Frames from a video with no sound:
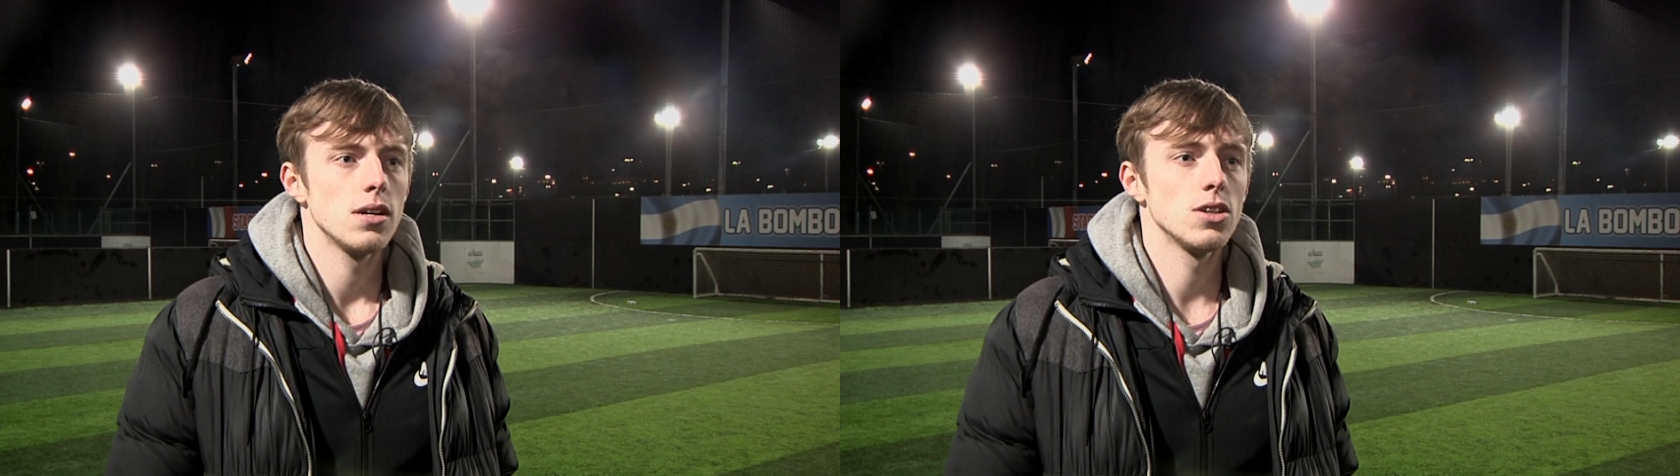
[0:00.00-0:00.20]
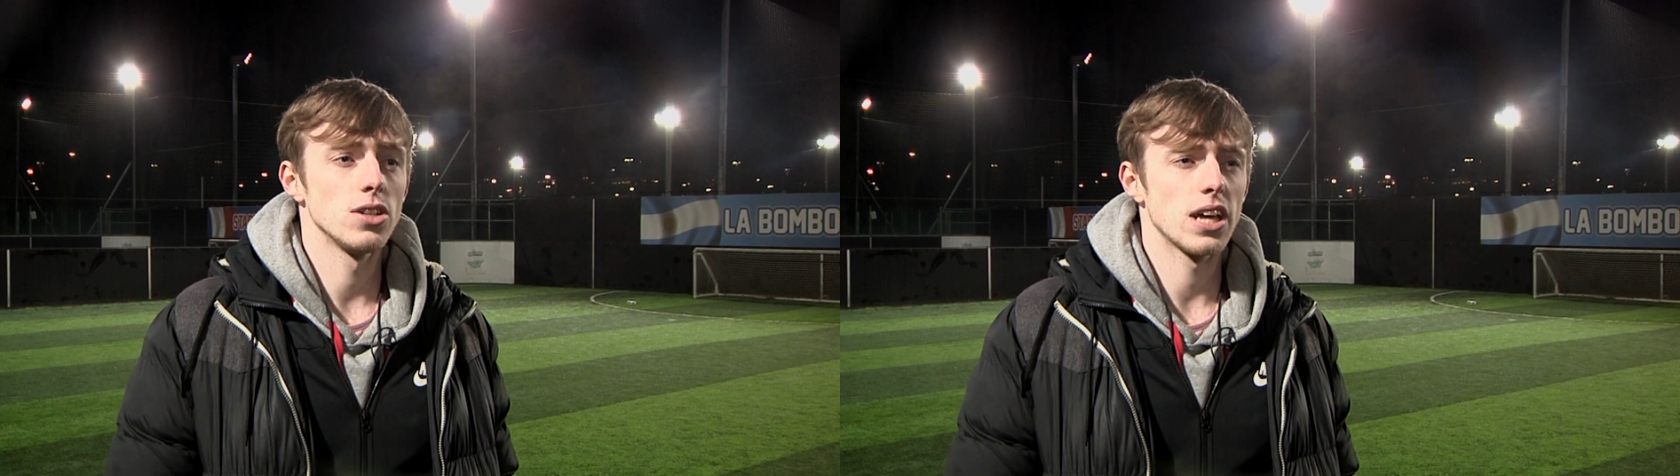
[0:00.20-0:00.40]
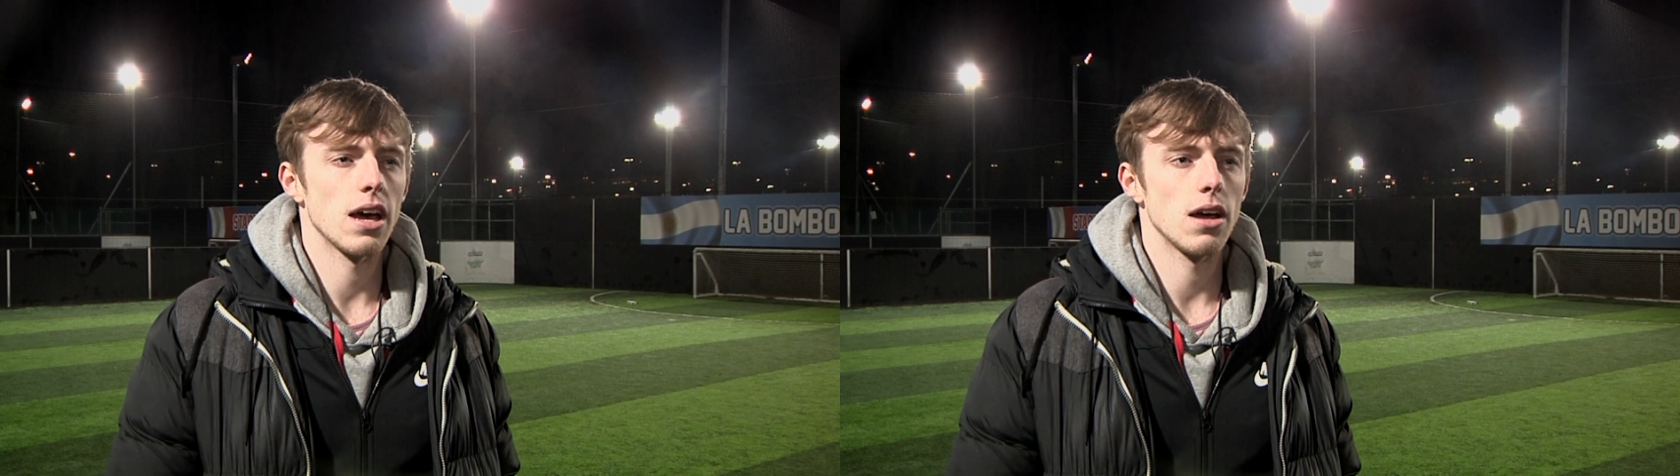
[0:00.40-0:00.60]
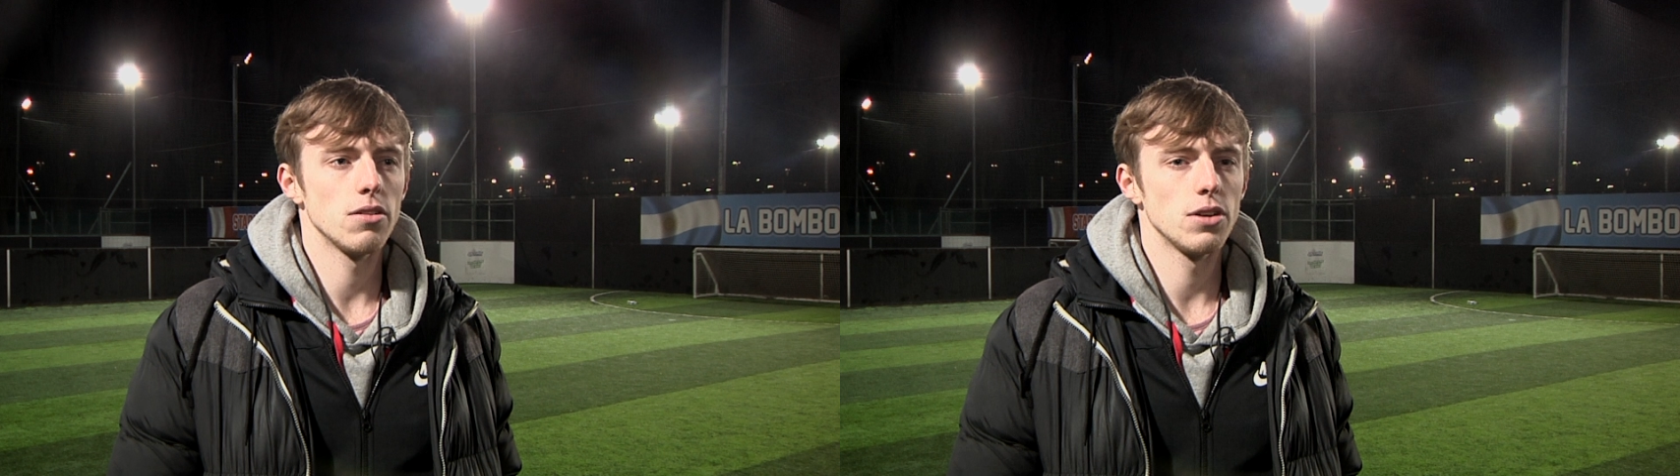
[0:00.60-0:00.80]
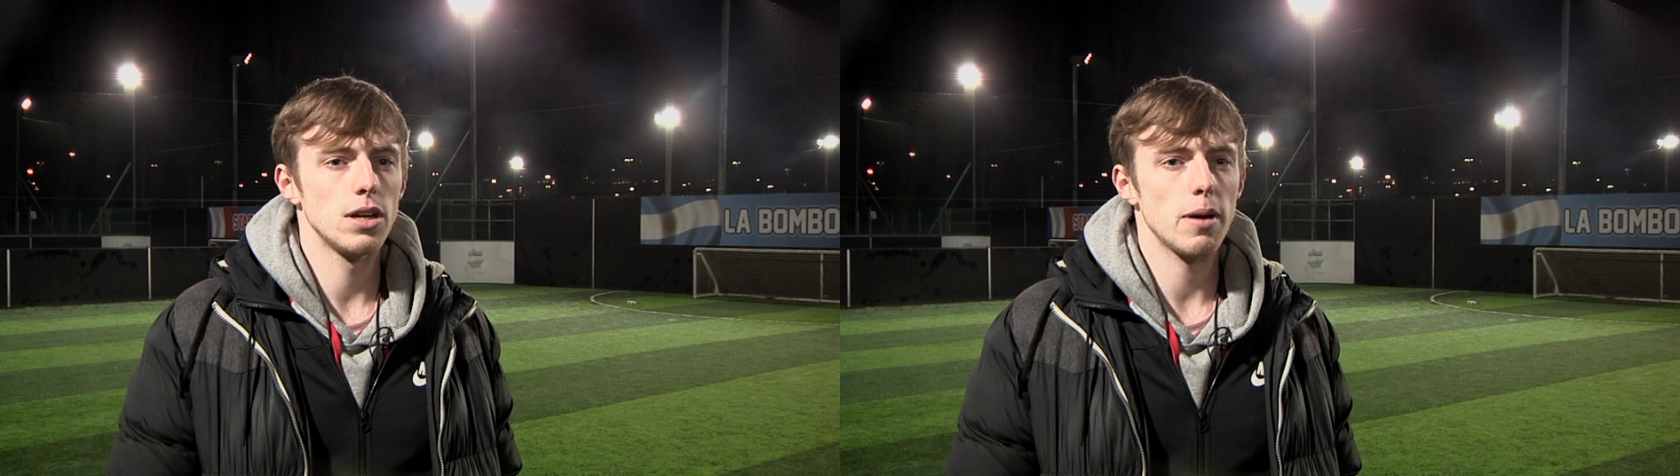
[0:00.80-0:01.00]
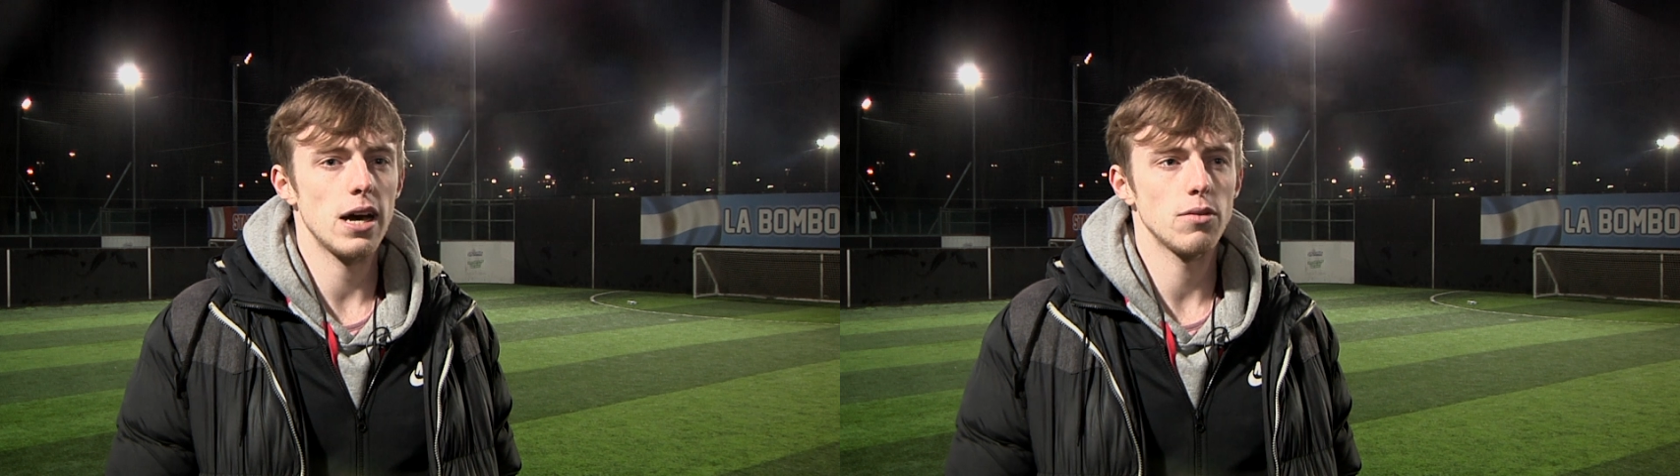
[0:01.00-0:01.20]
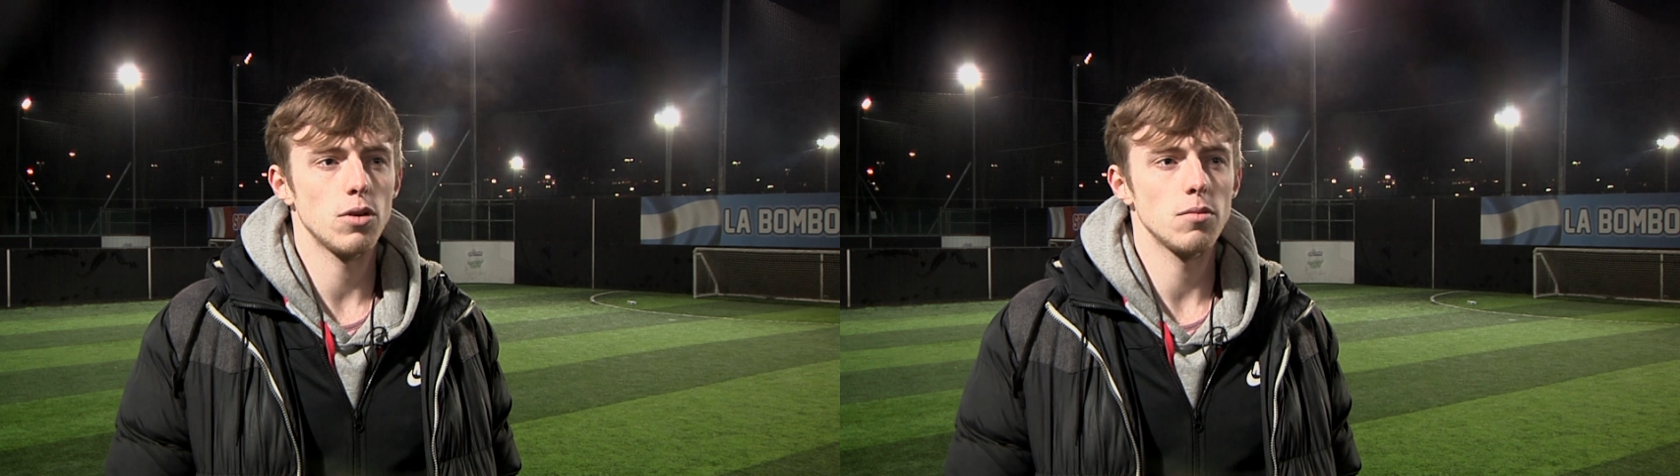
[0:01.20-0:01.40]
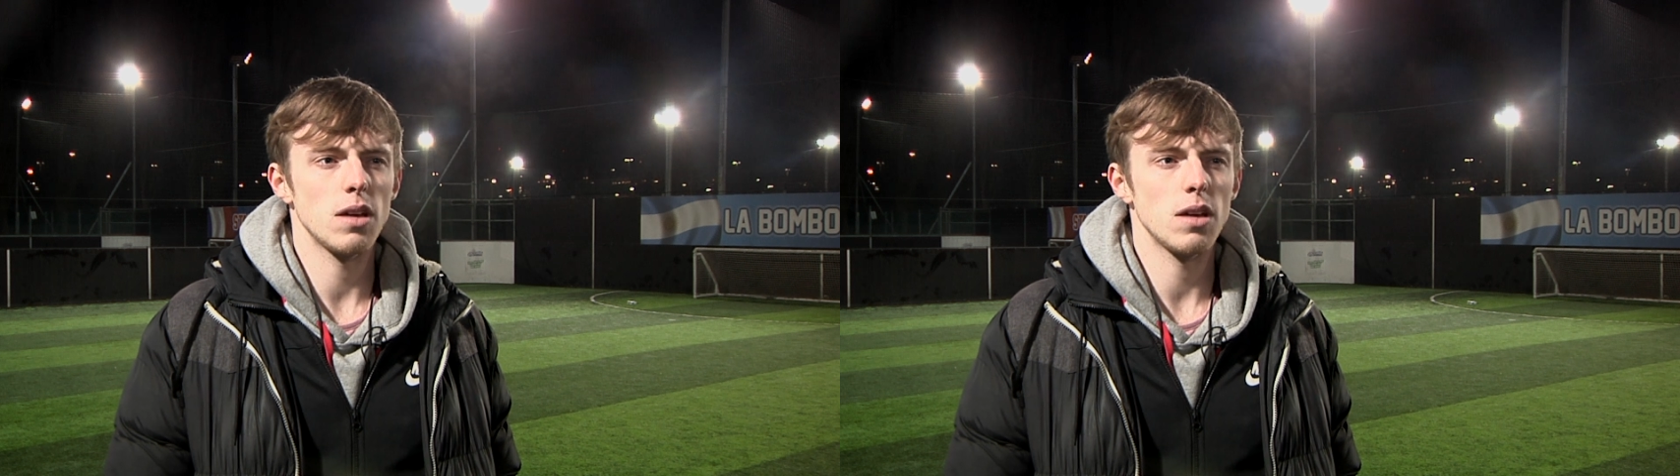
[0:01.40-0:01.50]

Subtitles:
you'll get a really bad one,